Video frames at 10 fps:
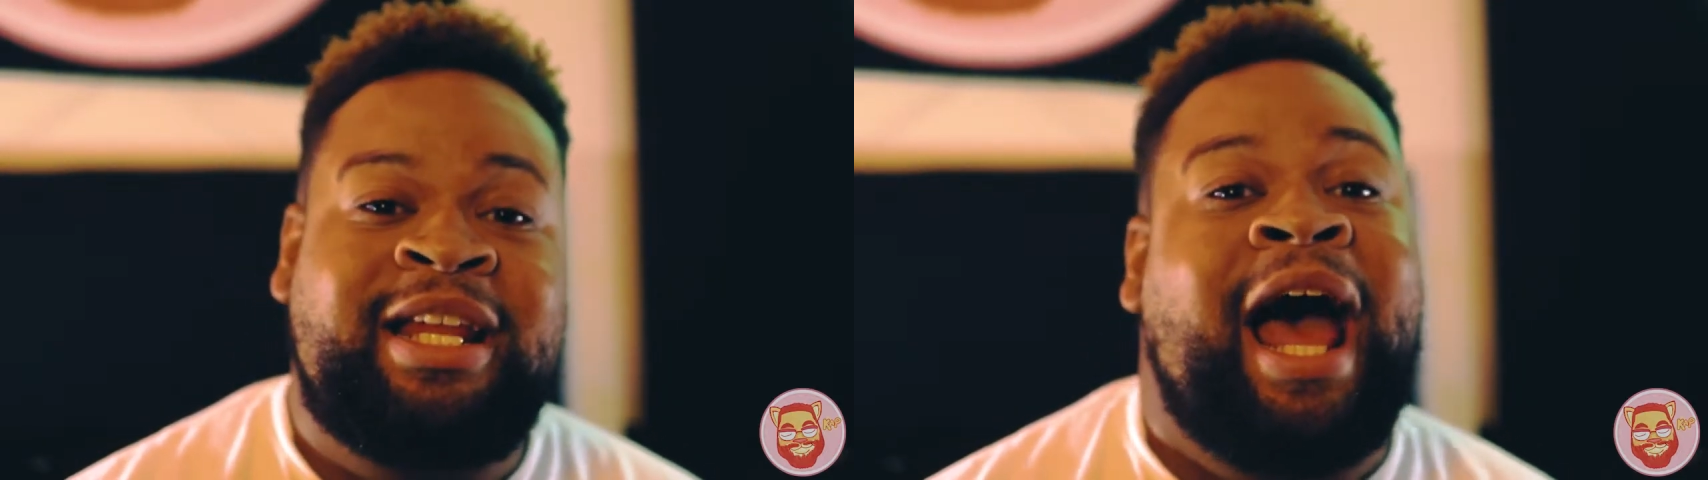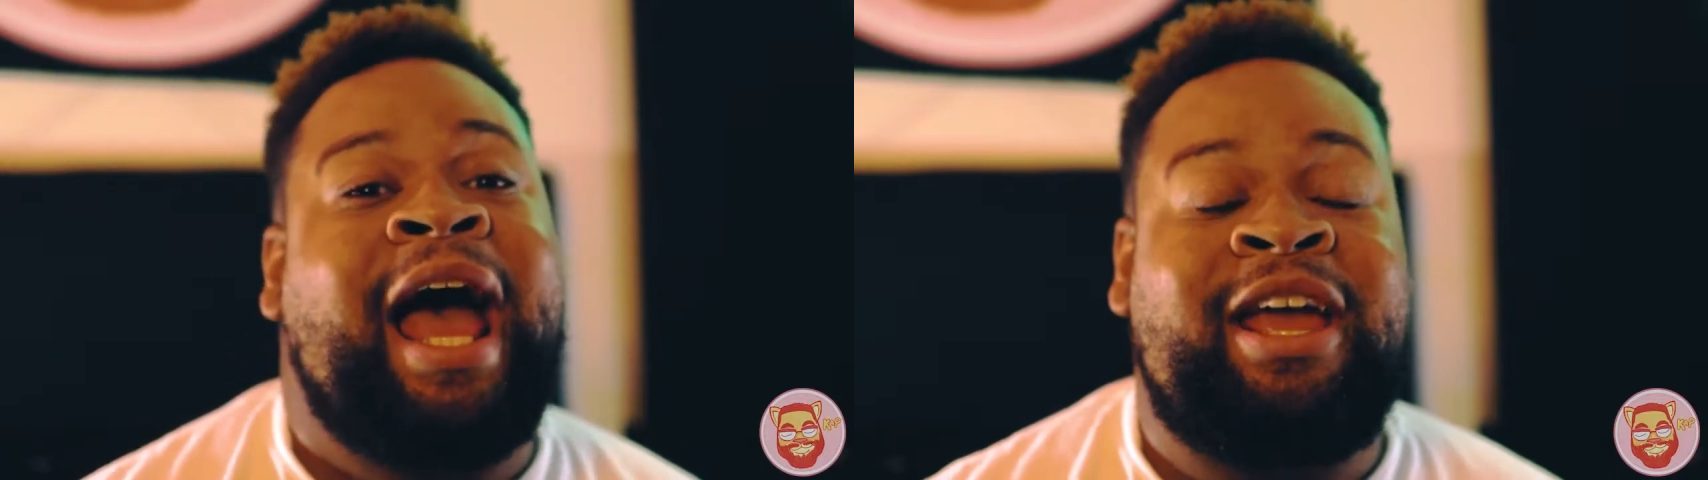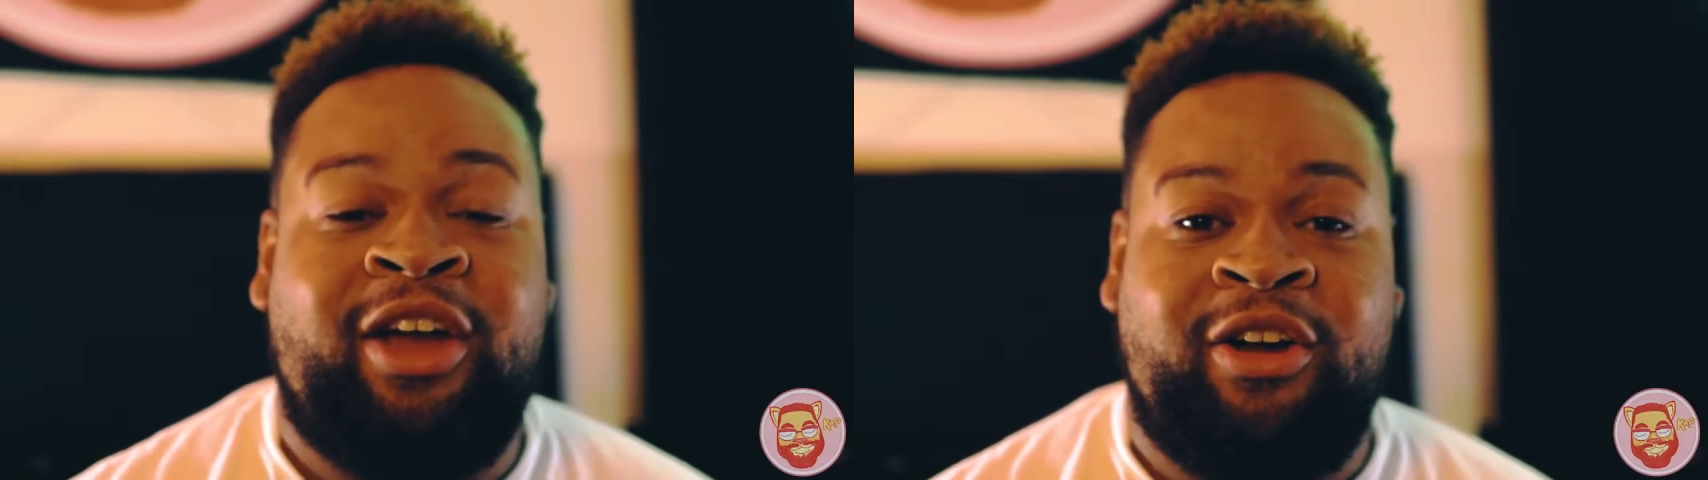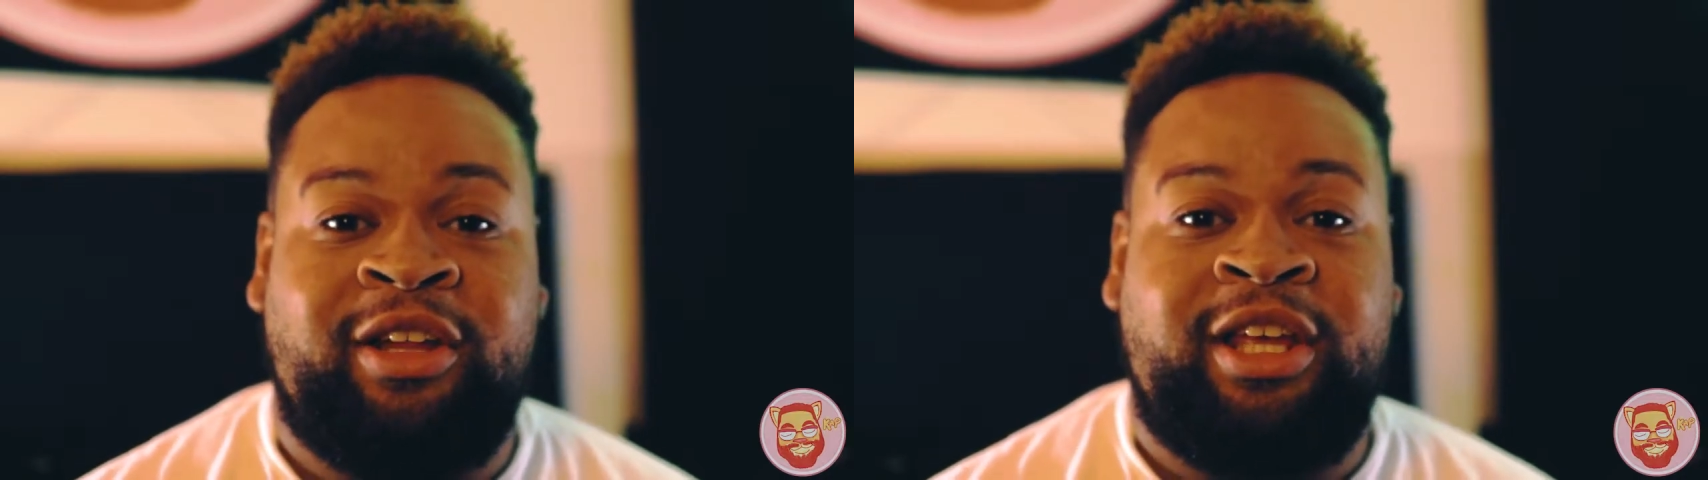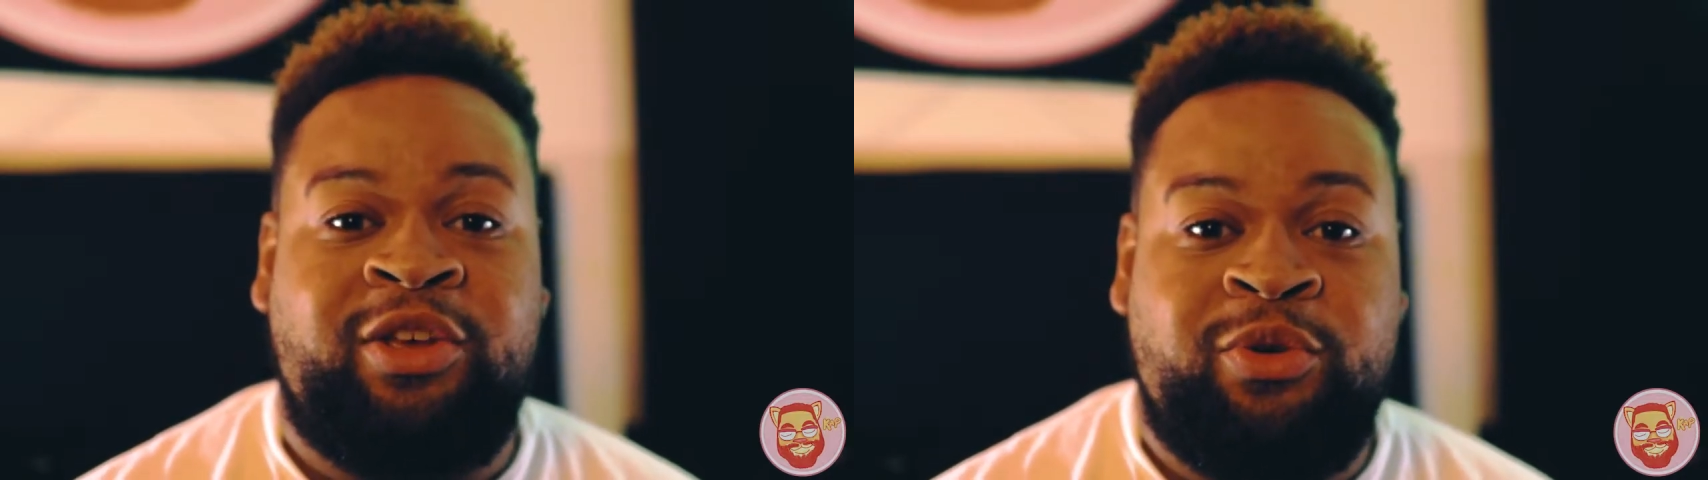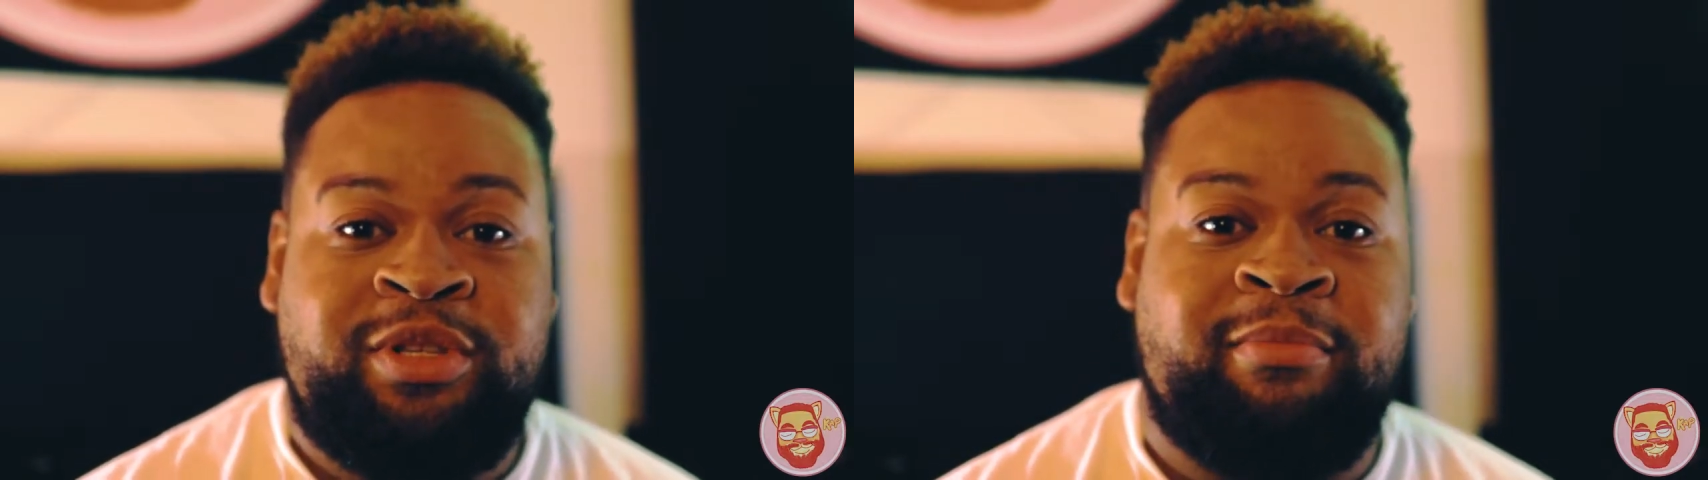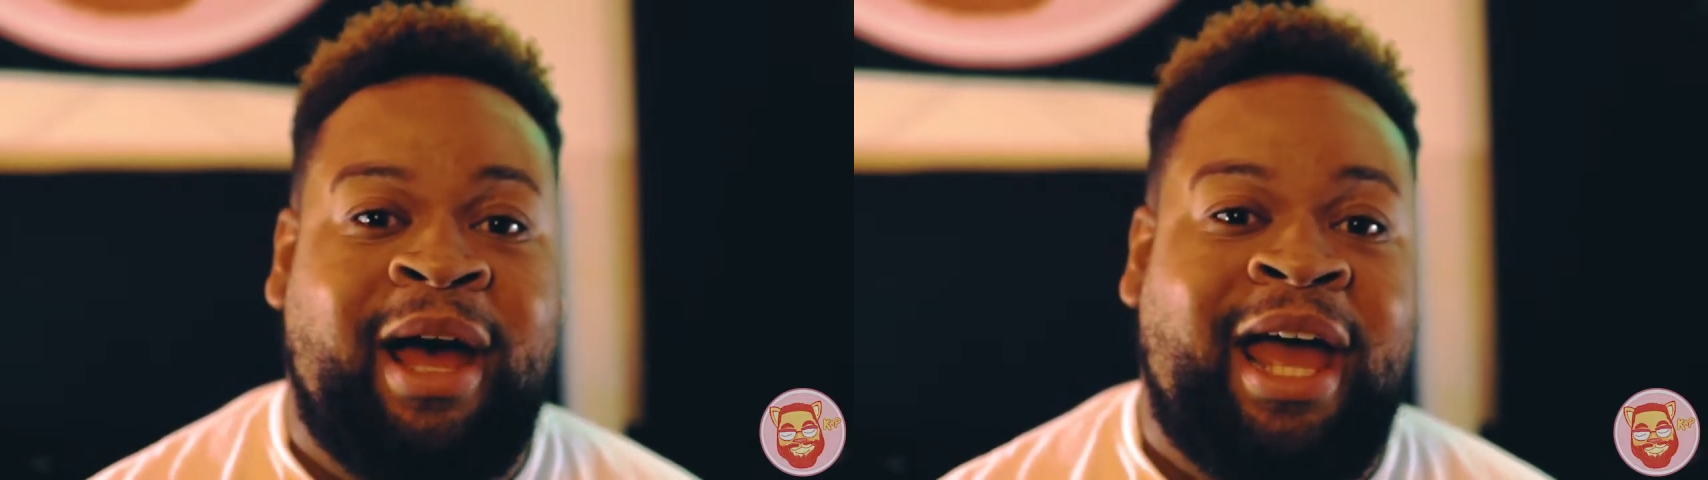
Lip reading: I currently use in my